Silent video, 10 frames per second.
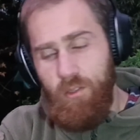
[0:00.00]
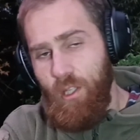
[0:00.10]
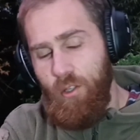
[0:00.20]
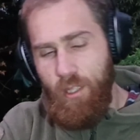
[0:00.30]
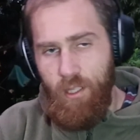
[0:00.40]

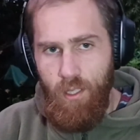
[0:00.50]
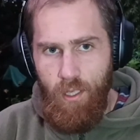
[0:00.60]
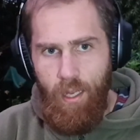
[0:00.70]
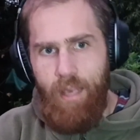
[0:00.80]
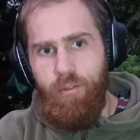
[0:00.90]
So
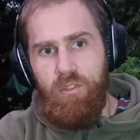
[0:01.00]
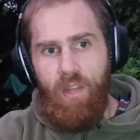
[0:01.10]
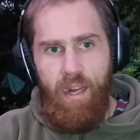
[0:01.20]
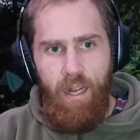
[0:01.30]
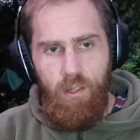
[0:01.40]
it evens
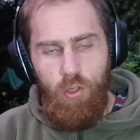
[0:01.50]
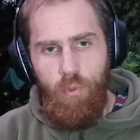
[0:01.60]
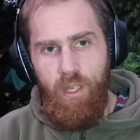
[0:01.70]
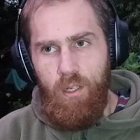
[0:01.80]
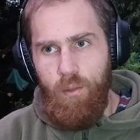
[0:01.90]
that out a little
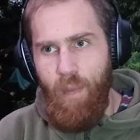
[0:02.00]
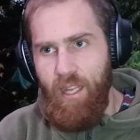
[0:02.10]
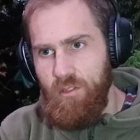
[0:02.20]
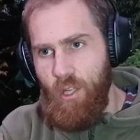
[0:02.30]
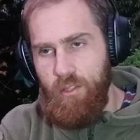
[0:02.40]
bit and
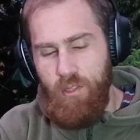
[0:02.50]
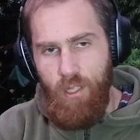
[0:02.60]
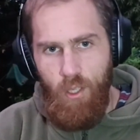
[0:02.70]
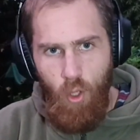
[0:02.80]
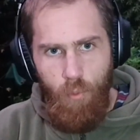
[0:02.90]
makes dosing it
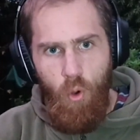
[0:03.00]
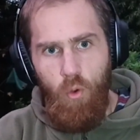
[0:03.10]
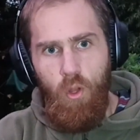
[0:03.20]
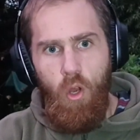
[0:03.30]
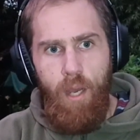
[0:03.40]
a lot more
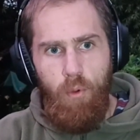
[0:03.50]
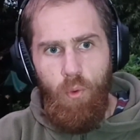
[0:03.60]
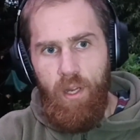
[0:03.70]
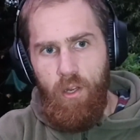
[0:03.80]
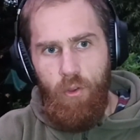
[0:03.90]
reliable
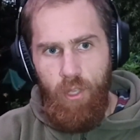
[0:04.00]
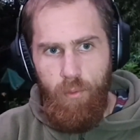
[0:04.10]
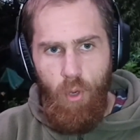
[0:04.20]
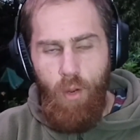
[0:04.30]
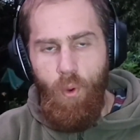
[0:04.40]
when you're doing it
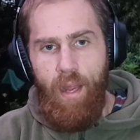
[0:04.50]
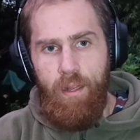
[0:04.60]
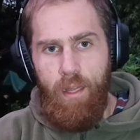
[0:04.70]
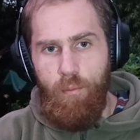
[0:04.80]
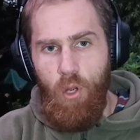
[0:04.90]
by weight
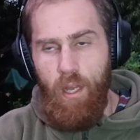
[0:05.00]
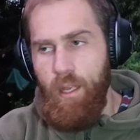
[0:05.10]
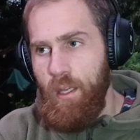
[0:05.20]
than by